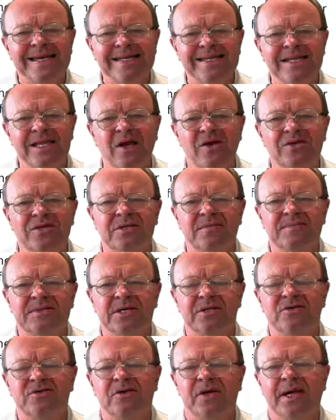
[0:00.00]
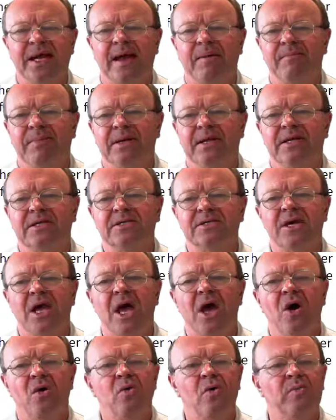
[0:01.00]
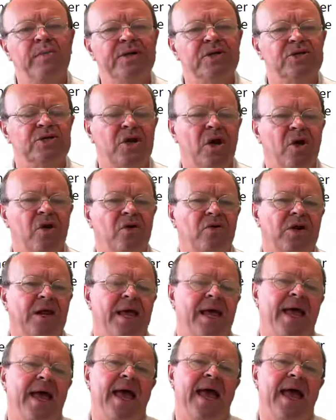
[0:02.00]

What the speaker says: in those subsidiary companies will be shown